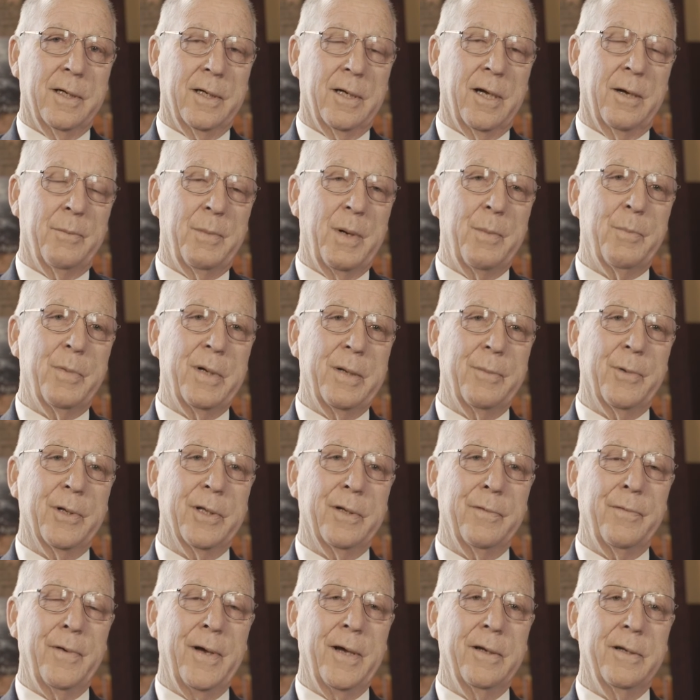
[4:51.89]
I remember him on
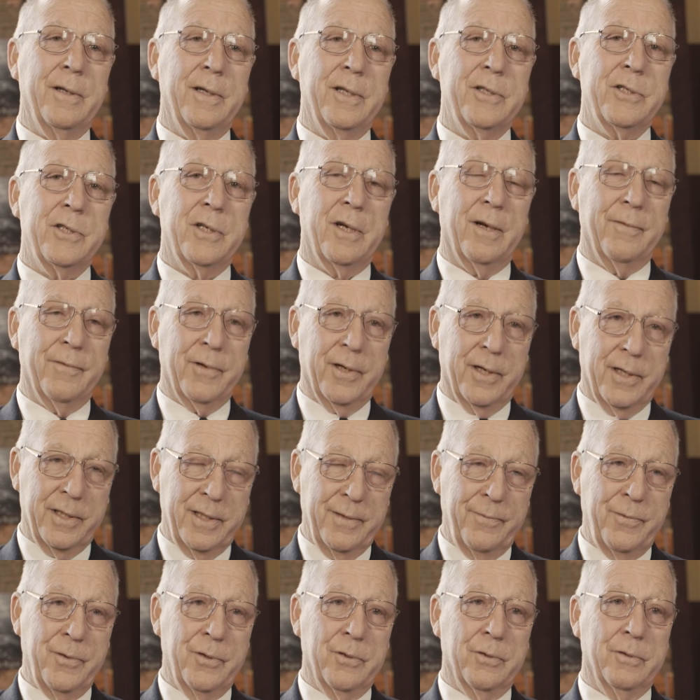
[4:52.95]
the phone, and he said, I've got a
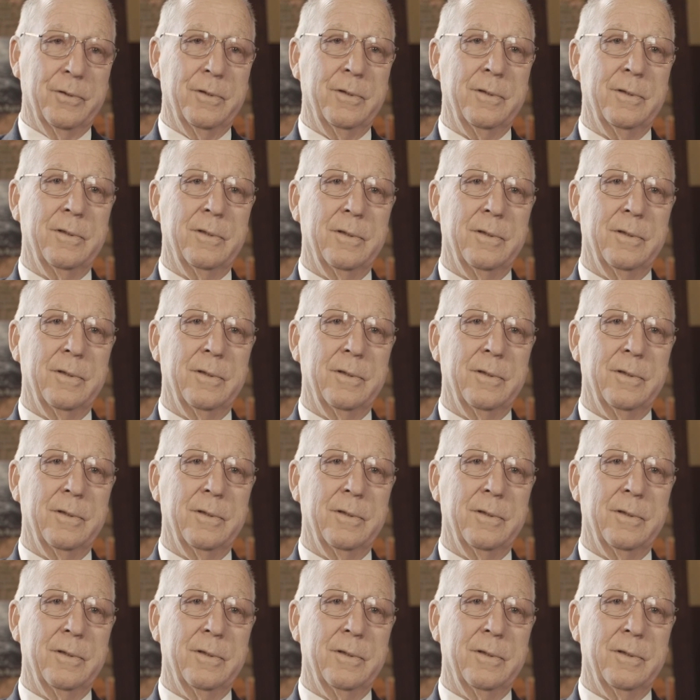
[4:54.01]
difficult